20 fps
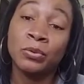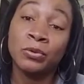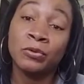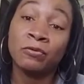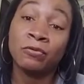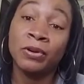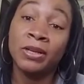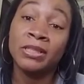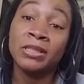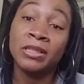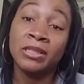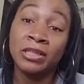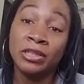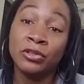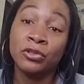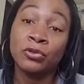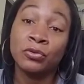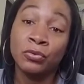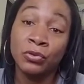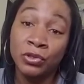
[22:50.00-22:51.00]

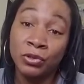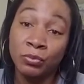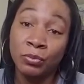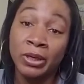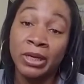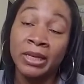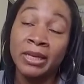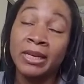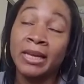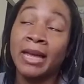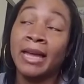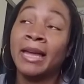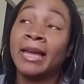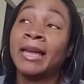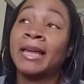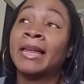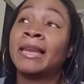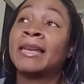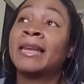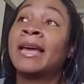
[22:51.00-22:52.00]
residential suite,
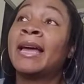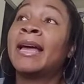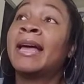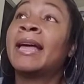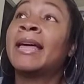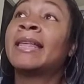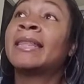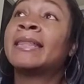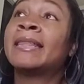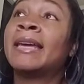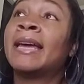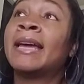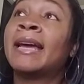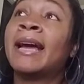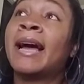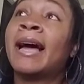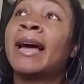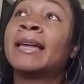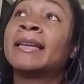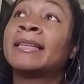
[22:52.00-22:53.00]
and they
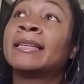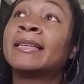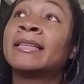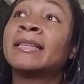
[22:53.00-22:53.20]
got,